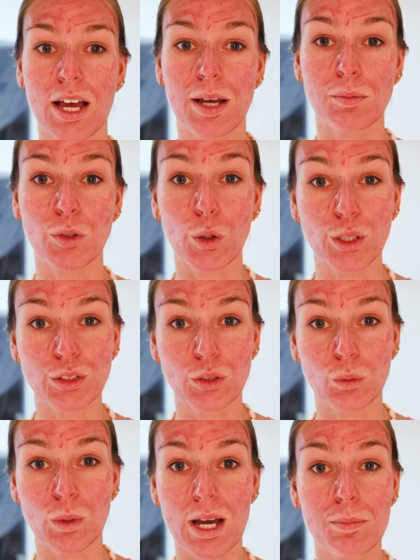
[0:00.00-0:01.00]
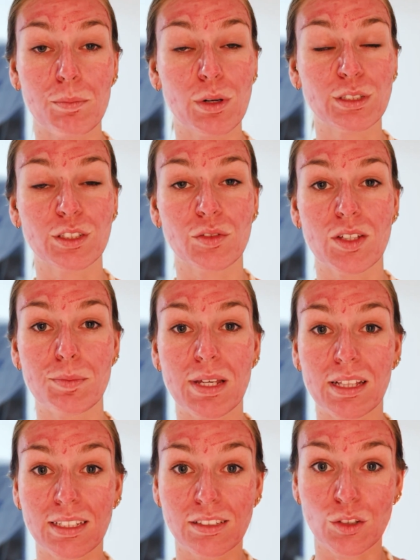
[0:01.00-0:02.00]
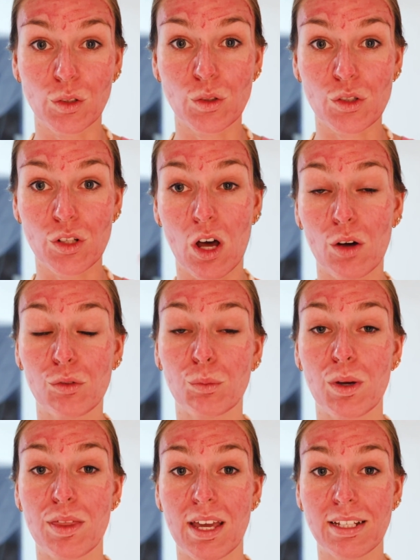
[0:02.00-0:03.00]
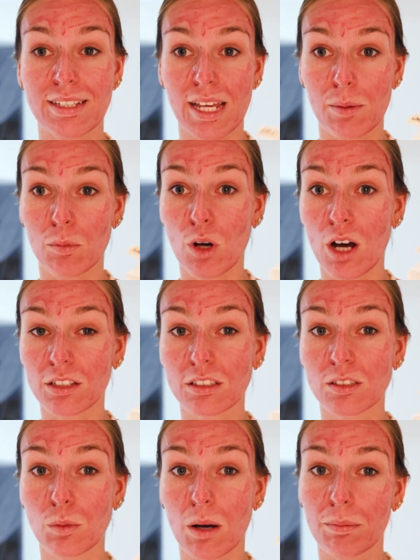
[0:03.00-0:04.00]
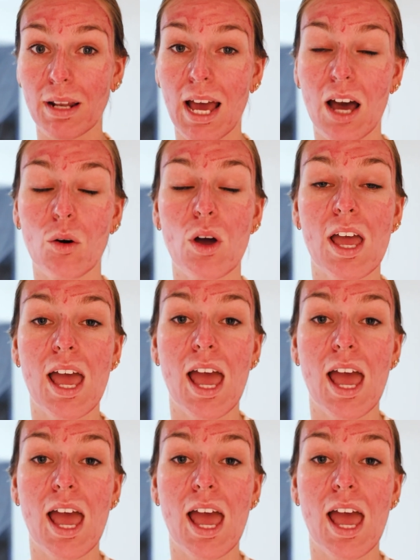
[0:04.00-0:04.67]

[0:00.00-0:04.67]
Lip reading: I'm going to wipe most of the peeling solution off with a damp cotton swab now,